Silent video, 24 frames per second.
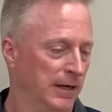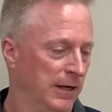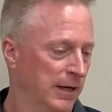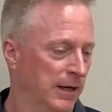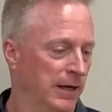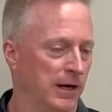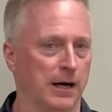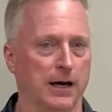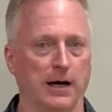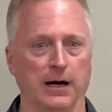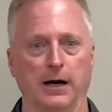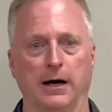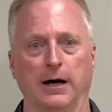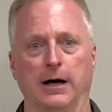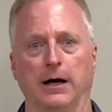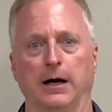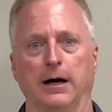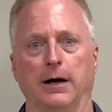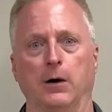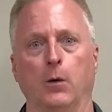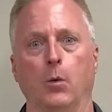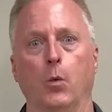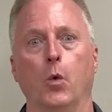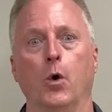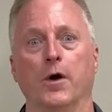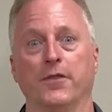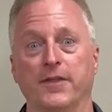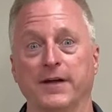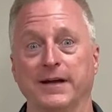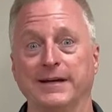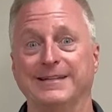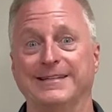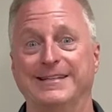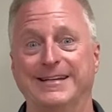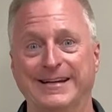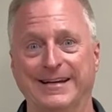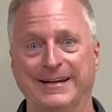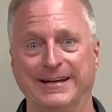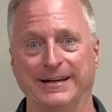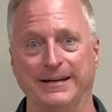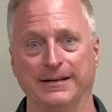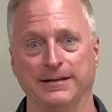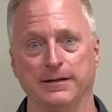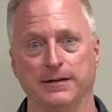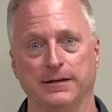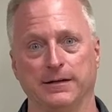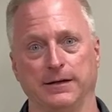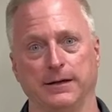What they
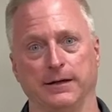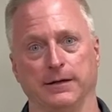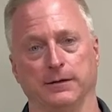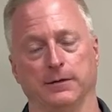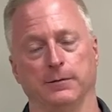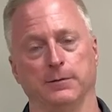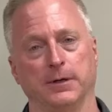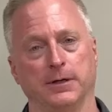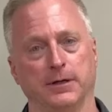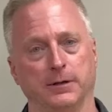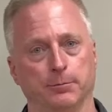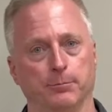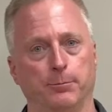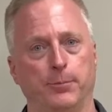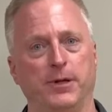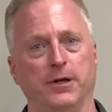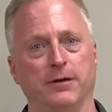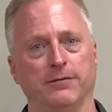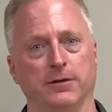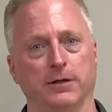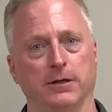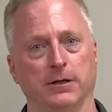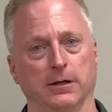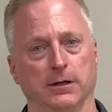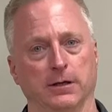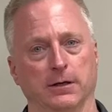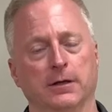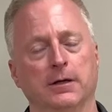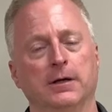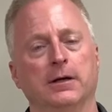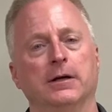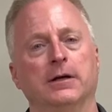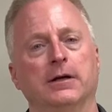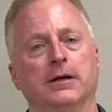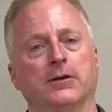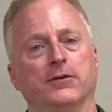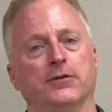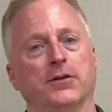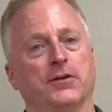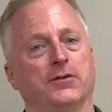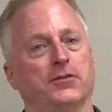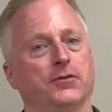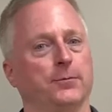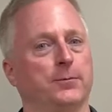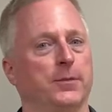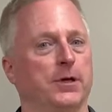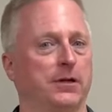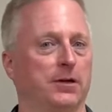did in pivoting is they
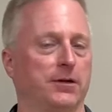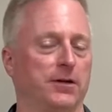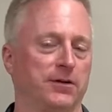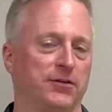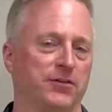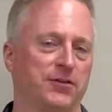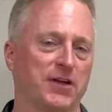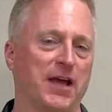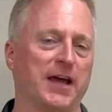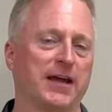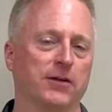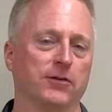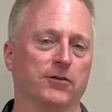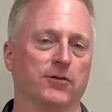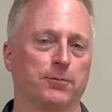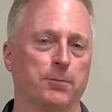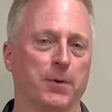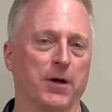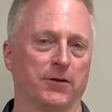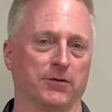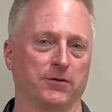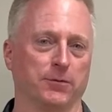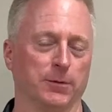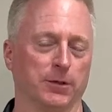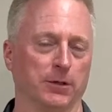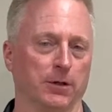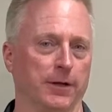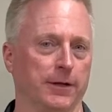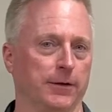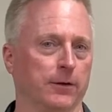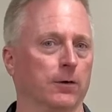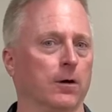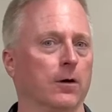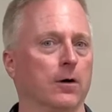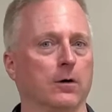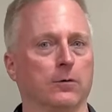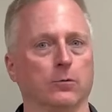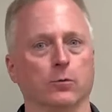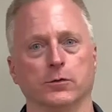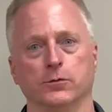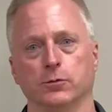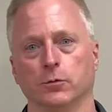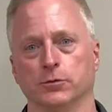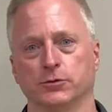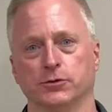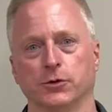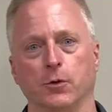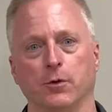submitted a second specimen later on, which we'll
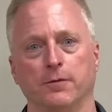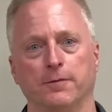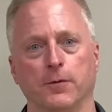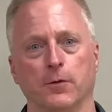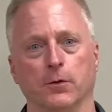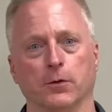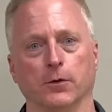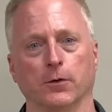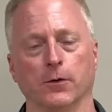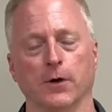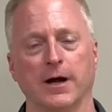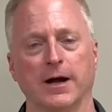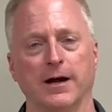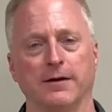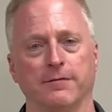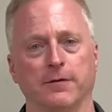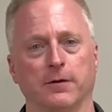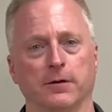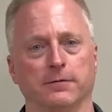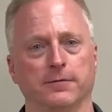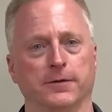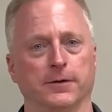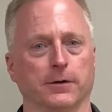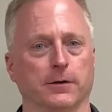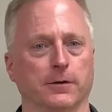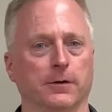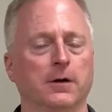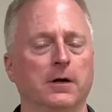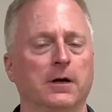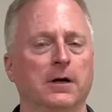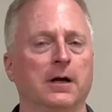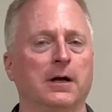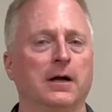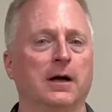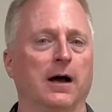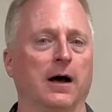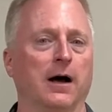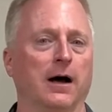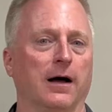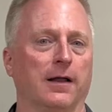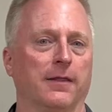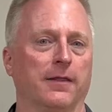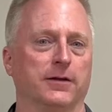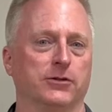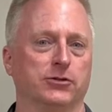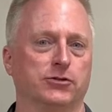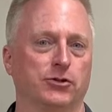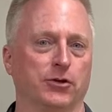show a photograph of here,
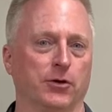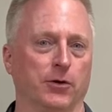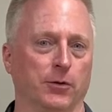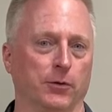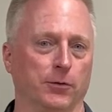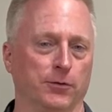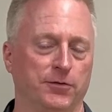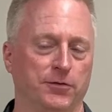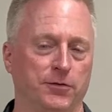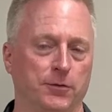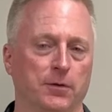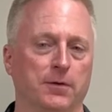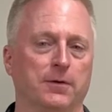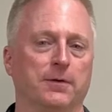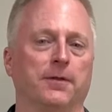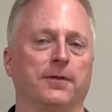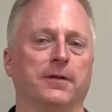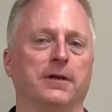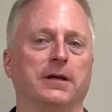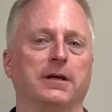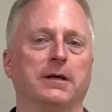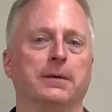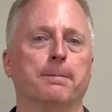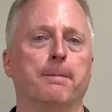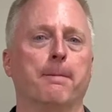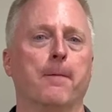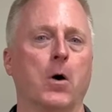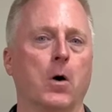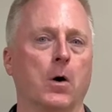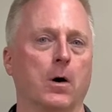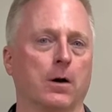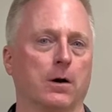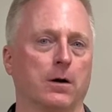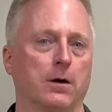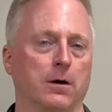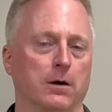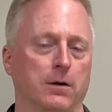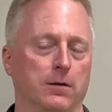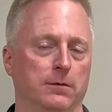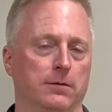that shows the mark